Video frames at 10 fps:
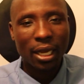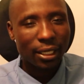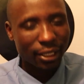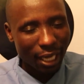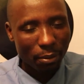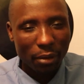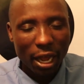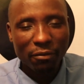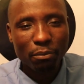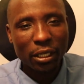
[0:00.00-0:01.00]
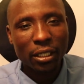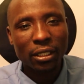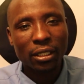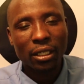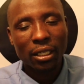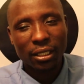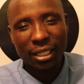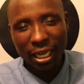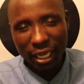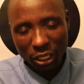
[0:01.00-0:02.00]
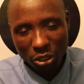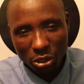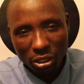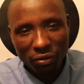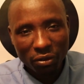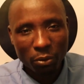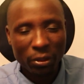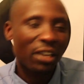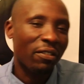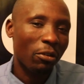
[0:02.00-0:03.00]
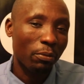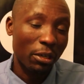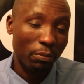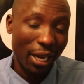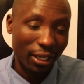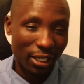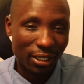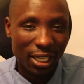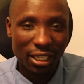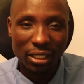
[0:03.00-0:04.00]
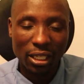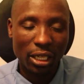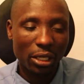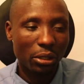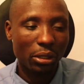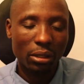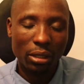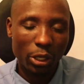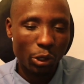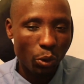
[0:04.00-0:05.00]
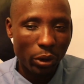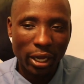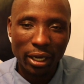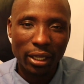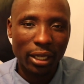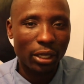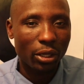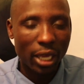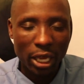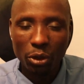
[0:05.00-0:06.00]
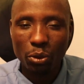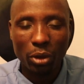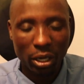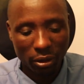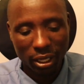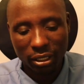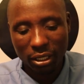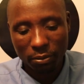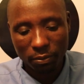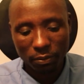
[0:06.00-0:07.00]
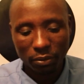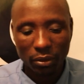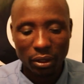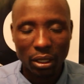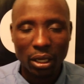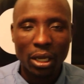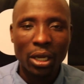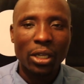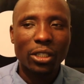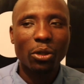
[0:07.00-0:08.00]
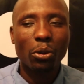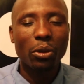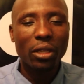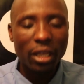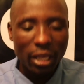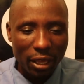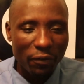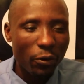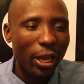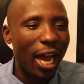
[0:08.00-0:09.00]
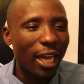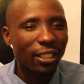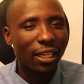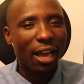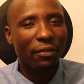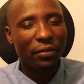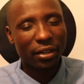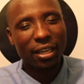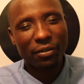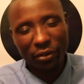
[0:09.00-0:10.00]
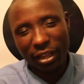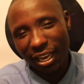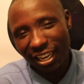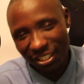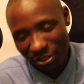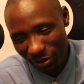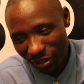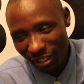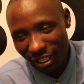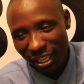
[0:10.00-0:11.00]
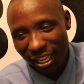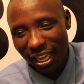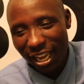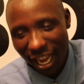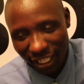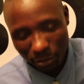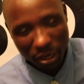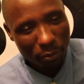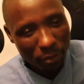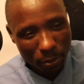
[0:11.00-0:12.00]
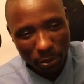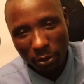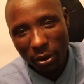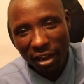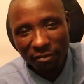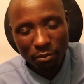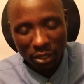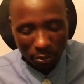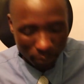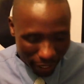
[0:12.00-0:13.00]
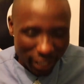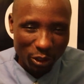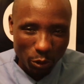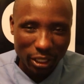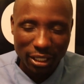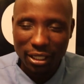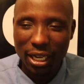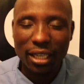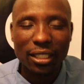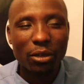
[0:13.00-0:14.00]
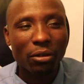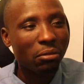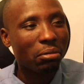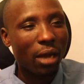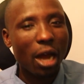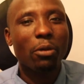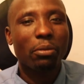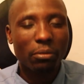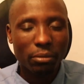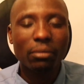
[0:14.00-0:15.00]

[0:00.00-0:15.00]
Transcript: Some have been delegations from the development partners, that is the the UN, the AU, and all that. So, if we had a free and fair election, as many people have been made to understand, or how